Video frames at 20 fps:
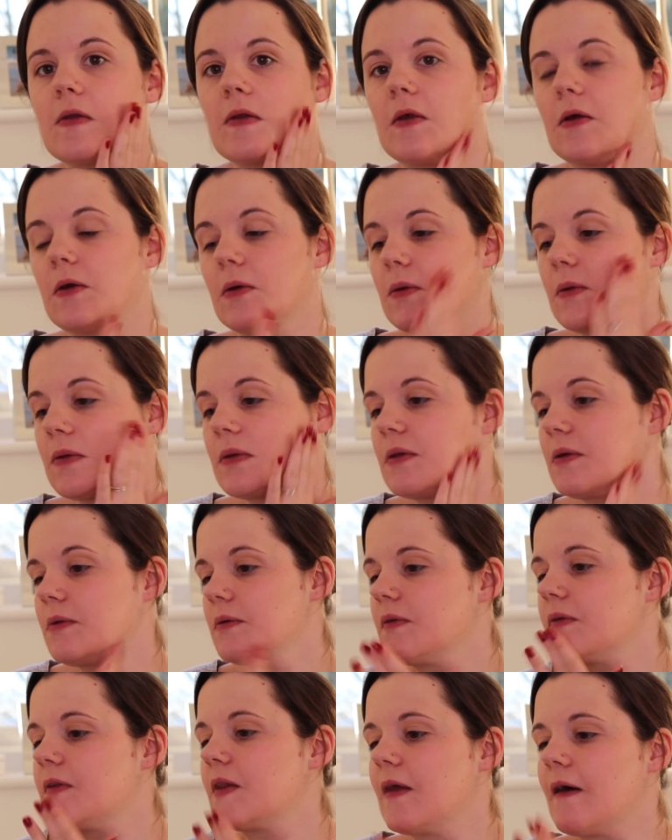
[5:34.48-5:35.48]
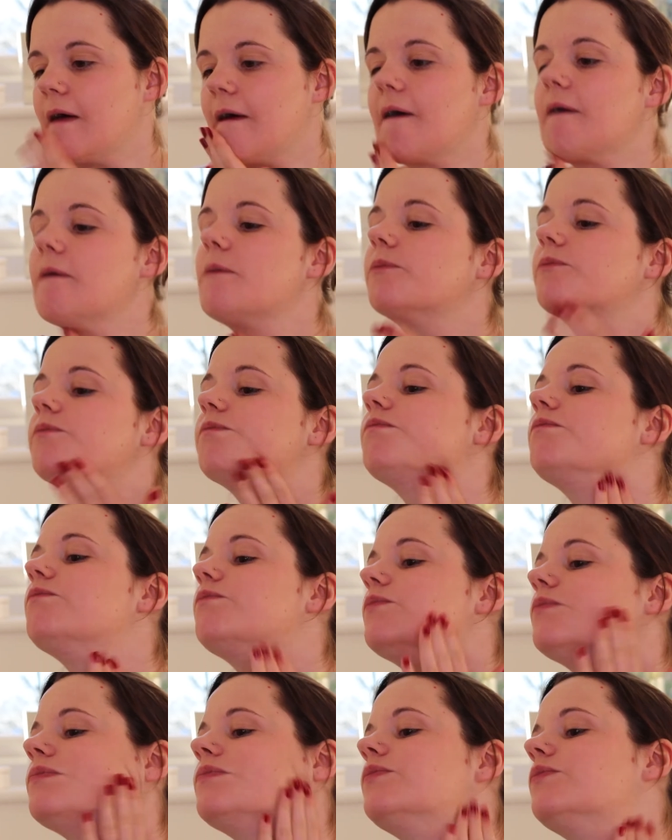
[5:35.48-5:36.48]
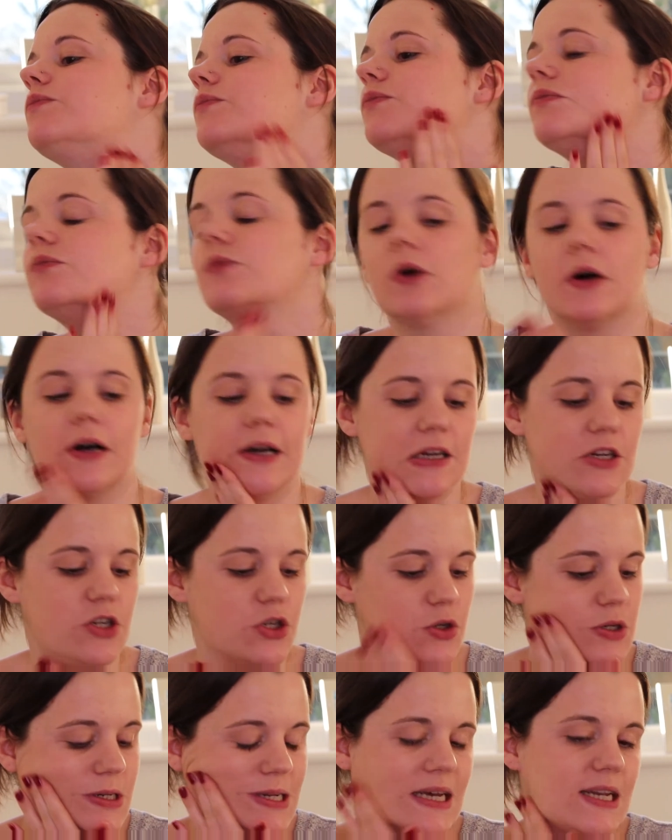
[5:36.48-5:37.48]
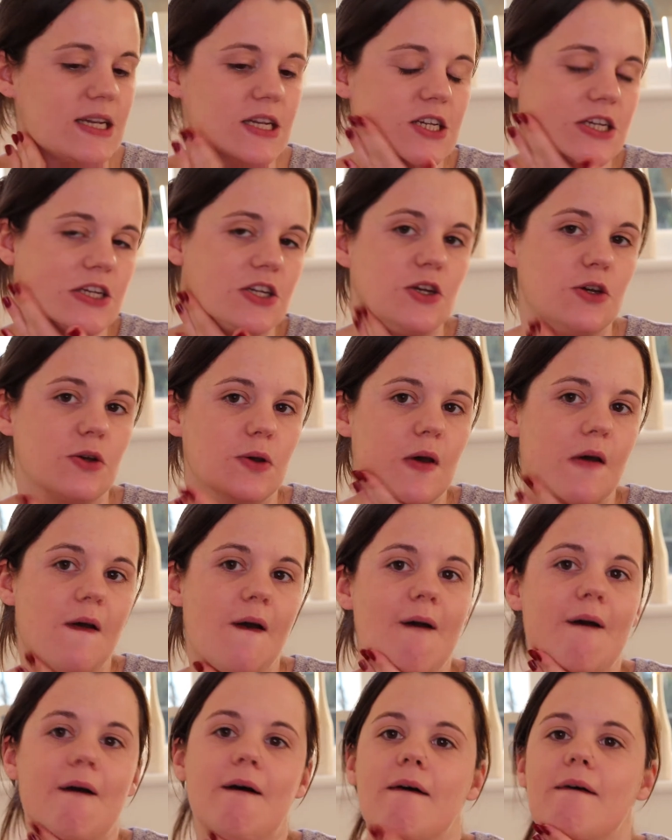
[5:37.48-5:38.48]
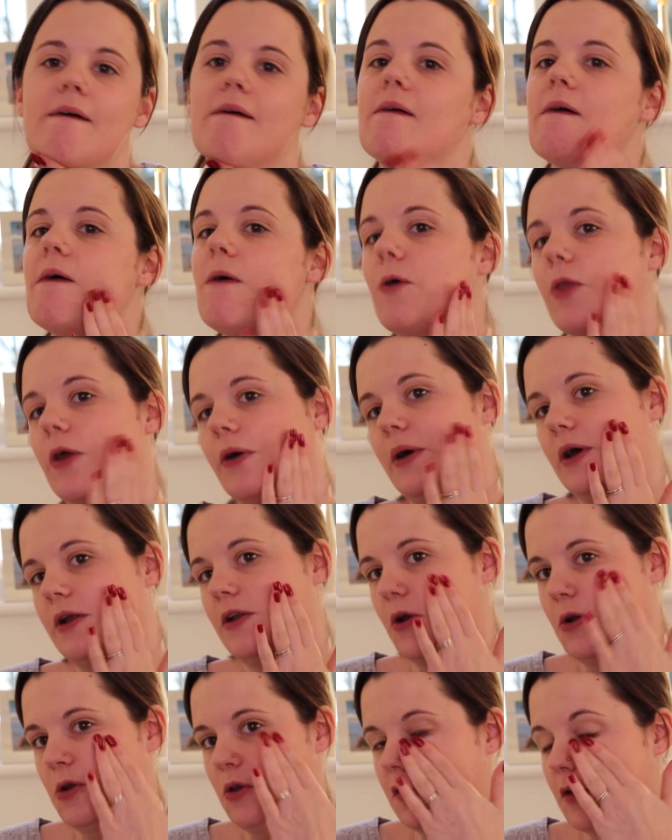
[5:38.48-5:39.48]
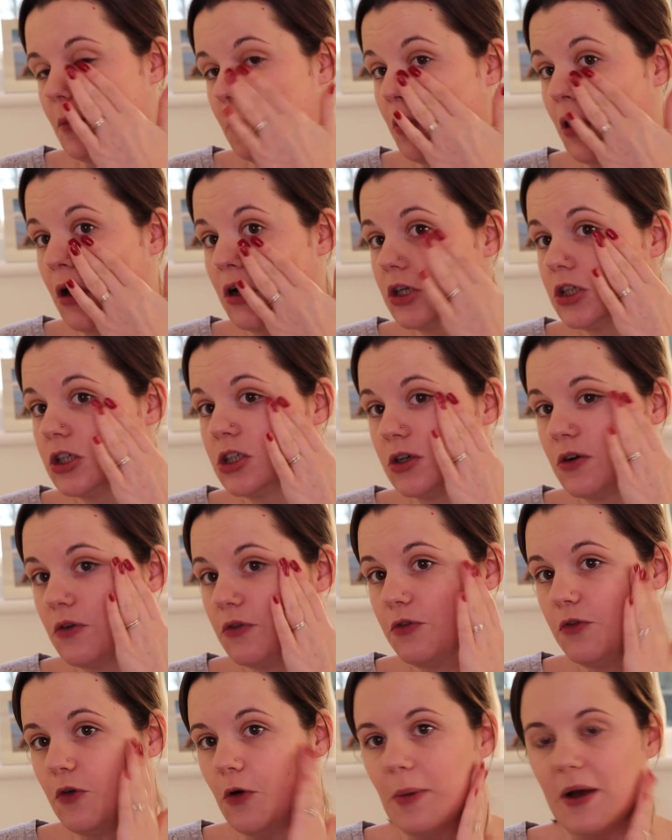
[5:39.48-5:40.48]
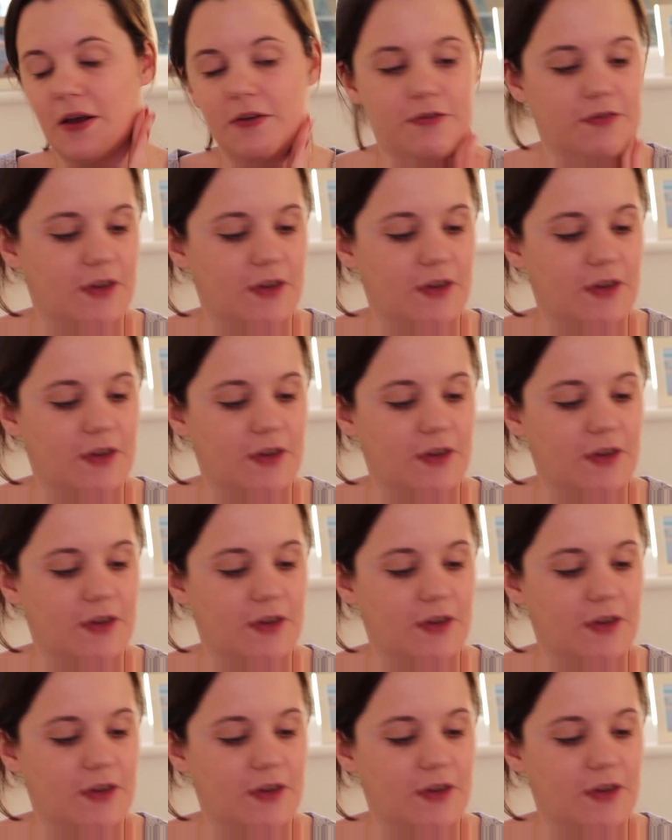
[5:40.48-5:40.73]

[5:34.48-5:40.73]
So there's that. What I do tend to do, although I don't use a brush for my